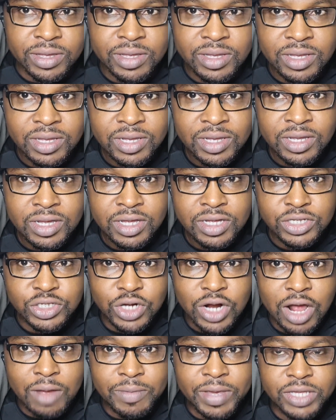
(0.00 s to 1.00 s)

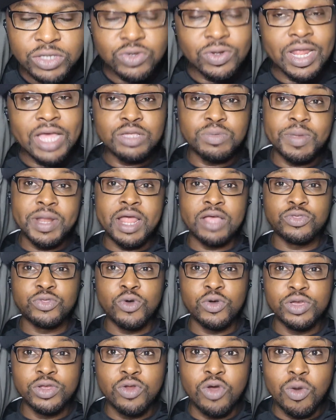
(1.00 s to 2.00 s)
Do you know what I mean? So that's when I
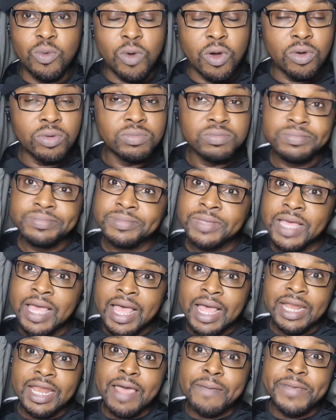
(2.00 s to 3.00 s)
thought, you know what?
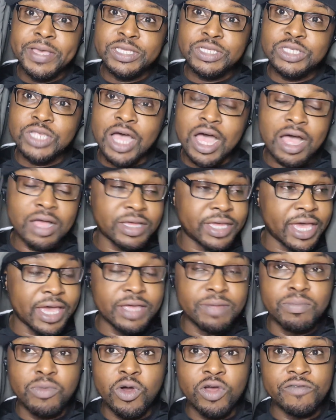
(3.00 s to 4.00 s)
let me start
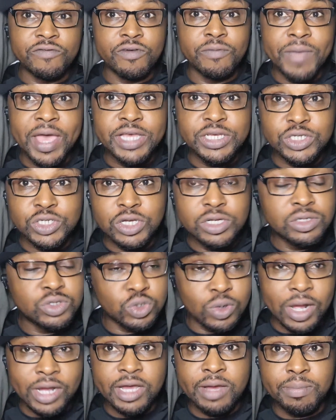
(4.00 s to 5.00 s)
getting more information
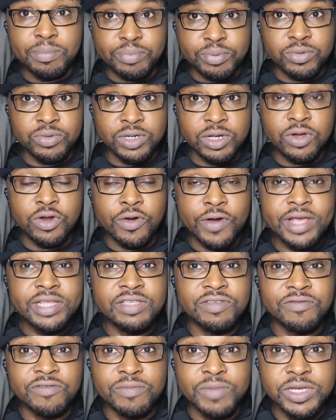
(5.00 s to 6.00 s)
so I can put the
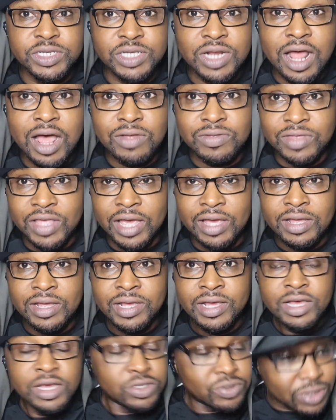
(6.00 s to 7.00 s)
correct information out there.
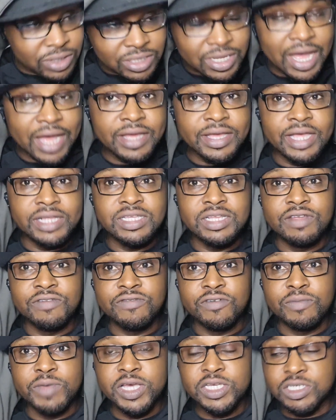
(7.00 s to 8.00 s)
So I started getting
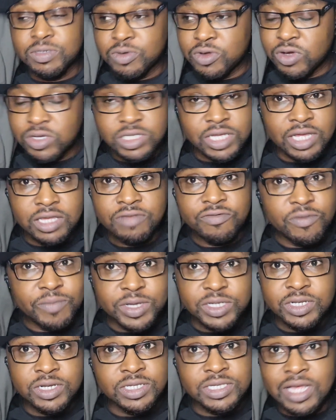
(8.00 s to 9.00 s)
information because
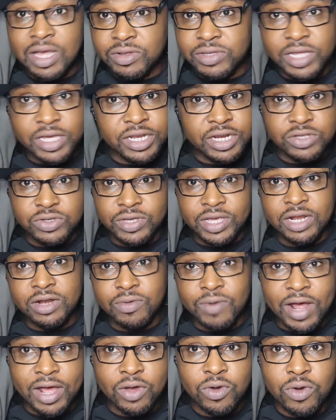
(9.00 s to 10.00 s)
information is out there. You need to get
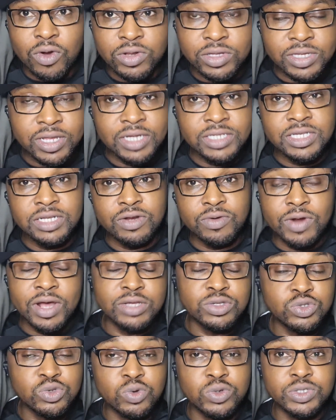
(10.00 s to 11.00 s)
the right contacts and the
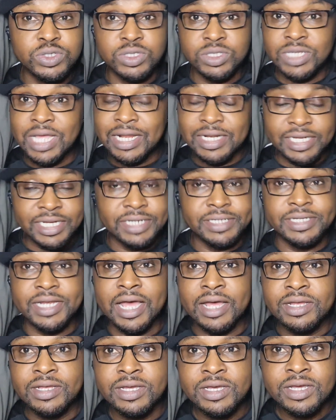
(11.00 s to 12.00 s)
right sources. I did
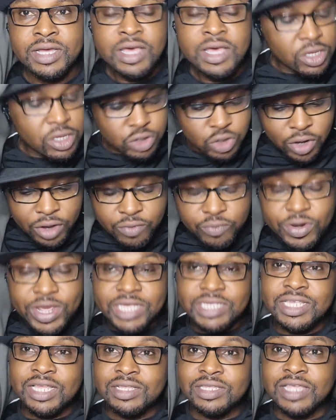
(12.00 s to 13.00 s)
that. So in
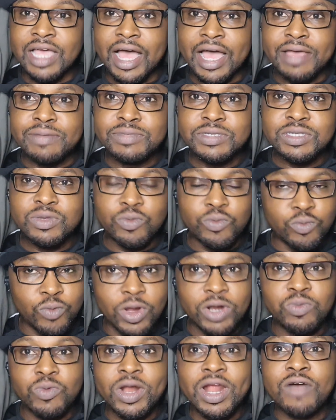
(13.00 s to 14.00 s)
recent times,
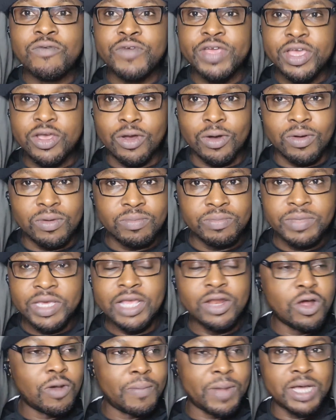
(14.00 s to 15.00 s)
what, what have we got?
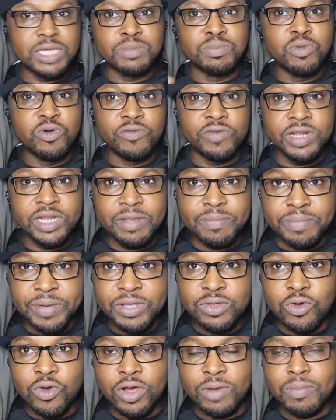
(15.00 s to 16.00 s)
Elon Musk moving the
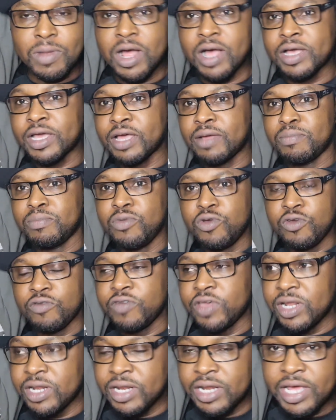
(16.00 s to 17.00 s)
Bitcoin market,
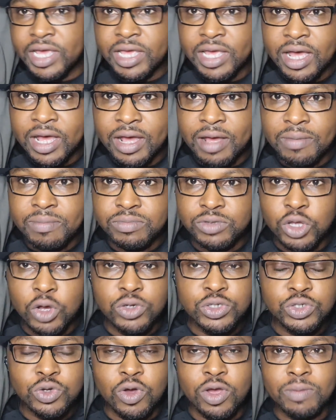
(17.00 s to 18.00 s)
moving the um,
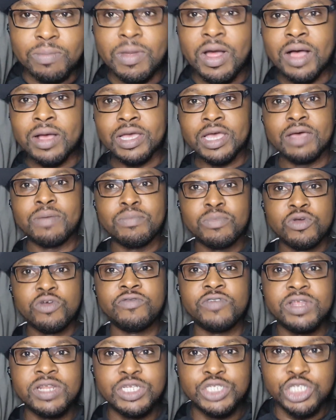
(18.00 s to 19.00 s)
Dogecoin market,
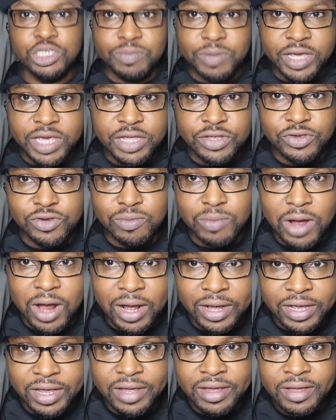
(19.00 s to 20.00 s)
moving the Shiba Inu
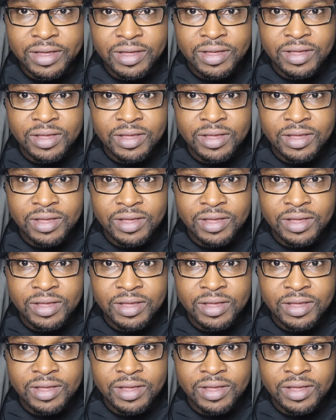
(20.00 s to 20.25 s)
market.